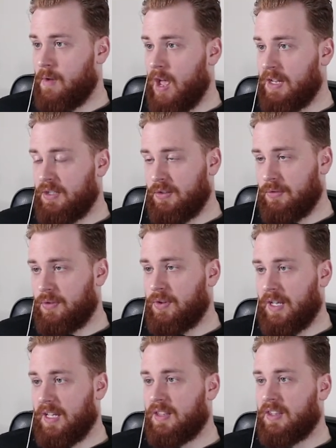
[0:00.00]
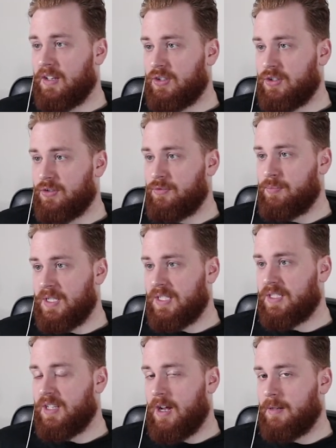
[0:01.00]
I do think there should be
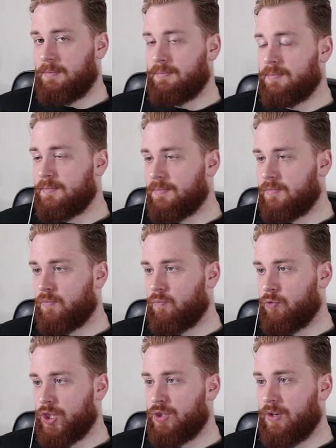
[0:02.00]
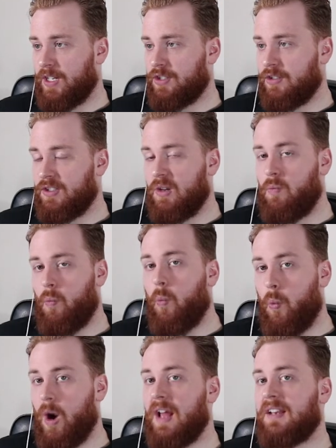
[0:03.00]
some restrictions on
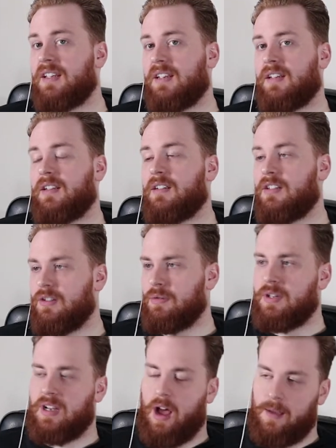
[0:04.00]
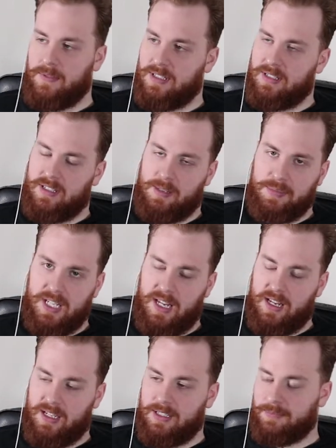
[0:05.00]
what you can obviously
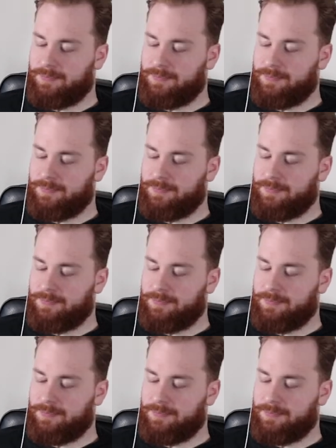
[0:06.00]
obtain.